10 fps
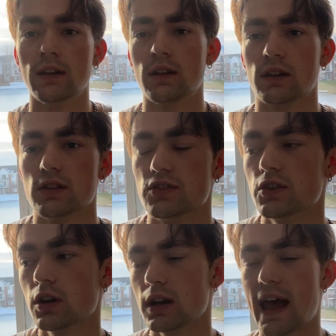because you're
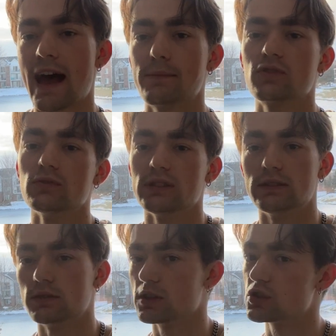gonna absolutely
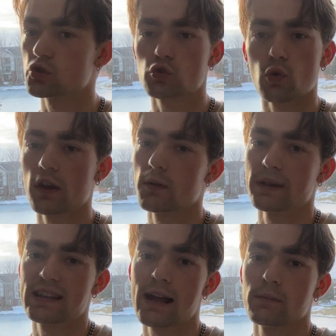destroy your
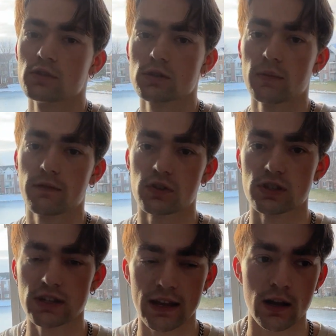metabolism if you're
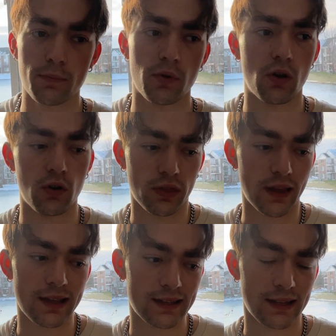staying up all
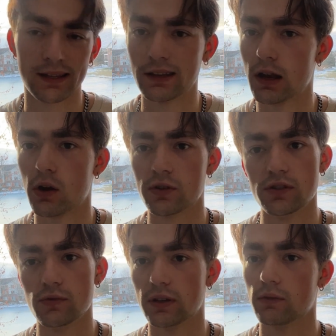night. You know, you're
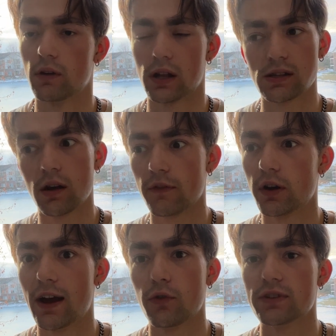doing a ton of
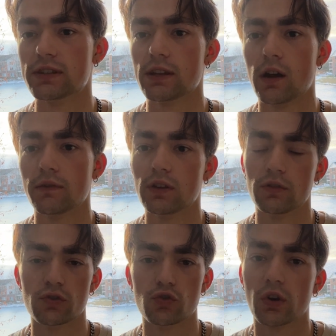unhealthy stuff, you know, you're
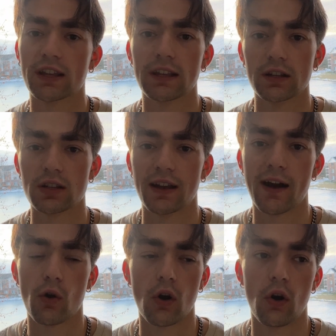drinking a ton of
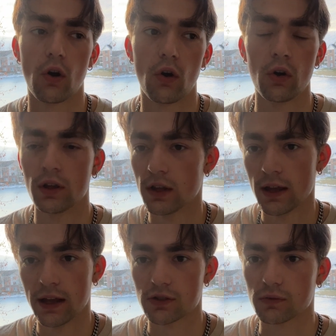alcohol.
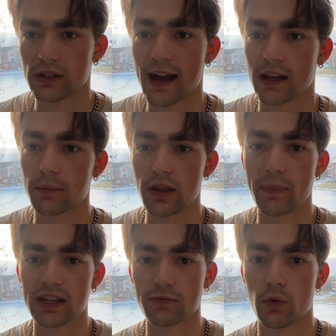It's really not gonna be the
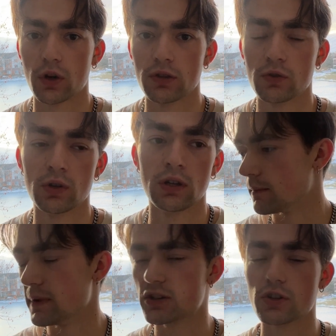best for you.
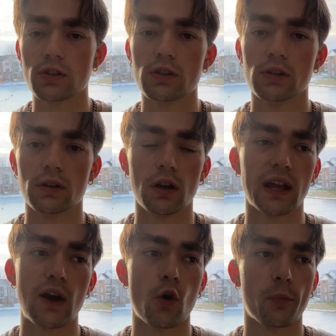Make sure you're
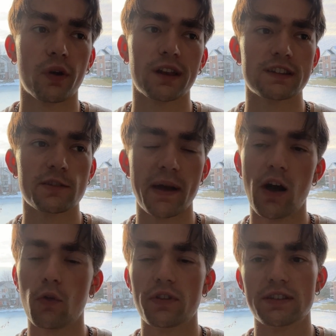incorporating some
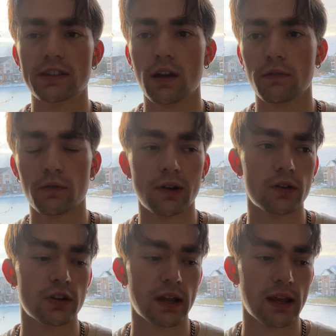healthy stuff throughout
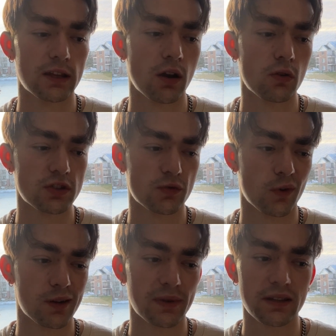your day. You don't just
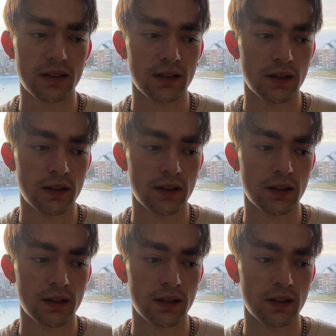wanna be